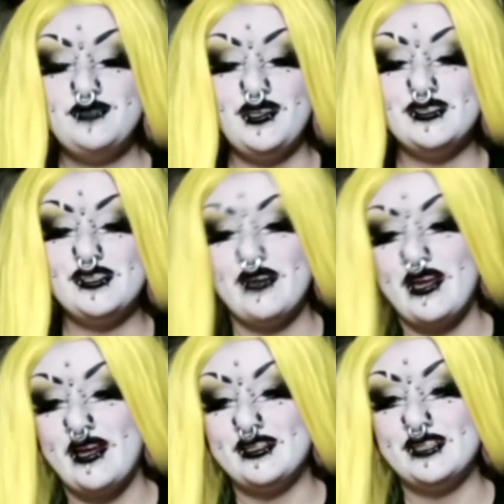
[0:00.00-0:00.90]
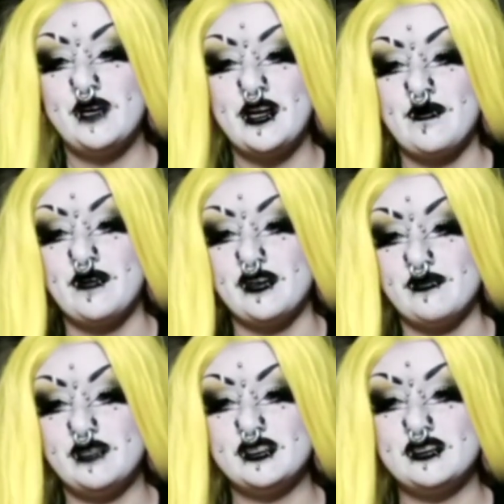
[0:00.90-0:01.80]
so yeah, that's why I wear
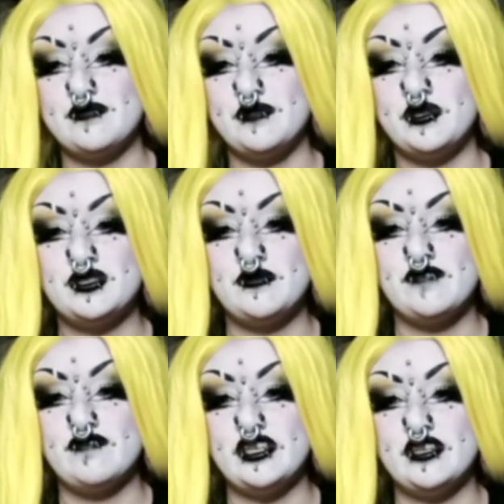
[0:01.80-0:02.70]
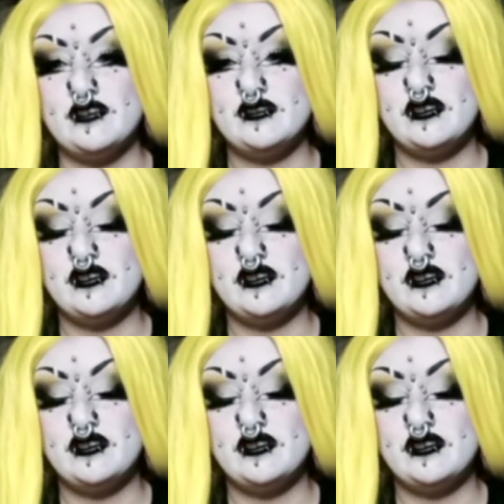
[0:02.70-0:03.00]
wigs in most of my videos.